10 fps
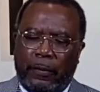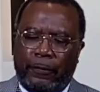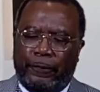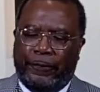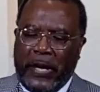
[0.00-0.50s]

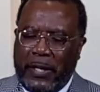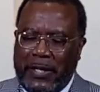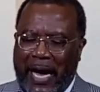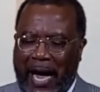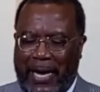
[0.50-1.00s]
Fear
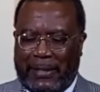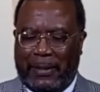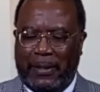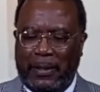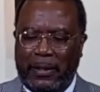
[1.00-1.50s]
not.
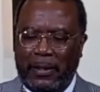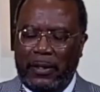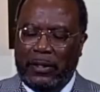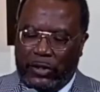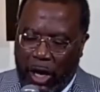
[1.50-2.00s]

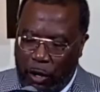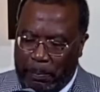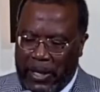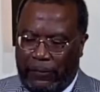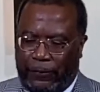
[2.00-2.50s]
Don't
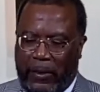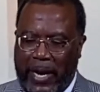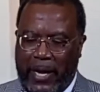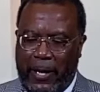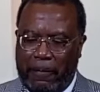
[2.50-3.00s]
be
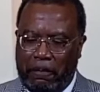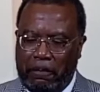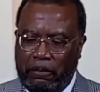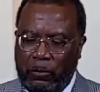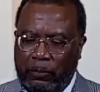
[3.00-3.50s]
afraid. Mm
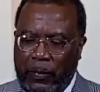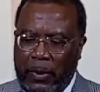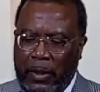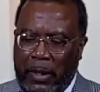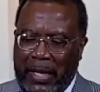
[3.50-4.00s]

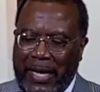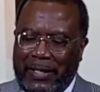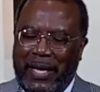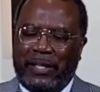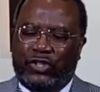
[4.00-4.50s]
-hmm.
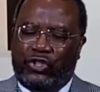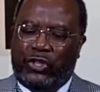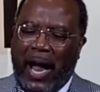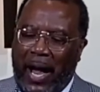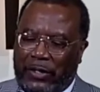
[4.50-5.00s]
It, it
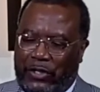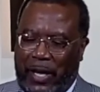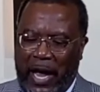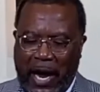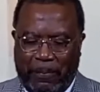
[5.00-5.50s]
shocks
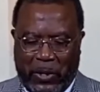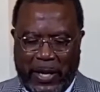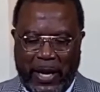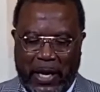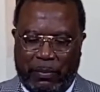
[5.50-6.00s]

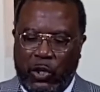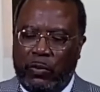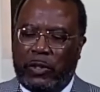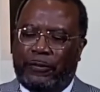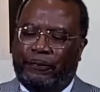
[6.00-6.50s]
Abraham, who
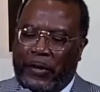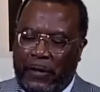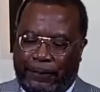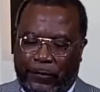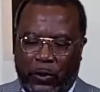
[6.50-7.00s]
was
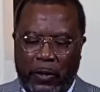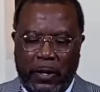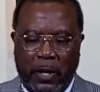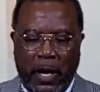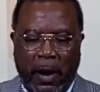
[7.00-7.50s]
fearful
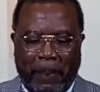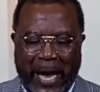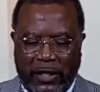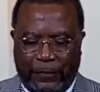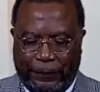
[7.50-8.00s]

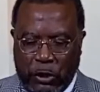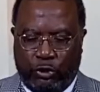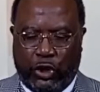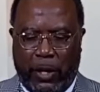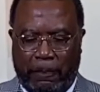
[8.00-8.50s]
about his
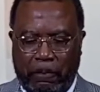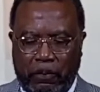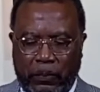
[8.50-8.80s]
future.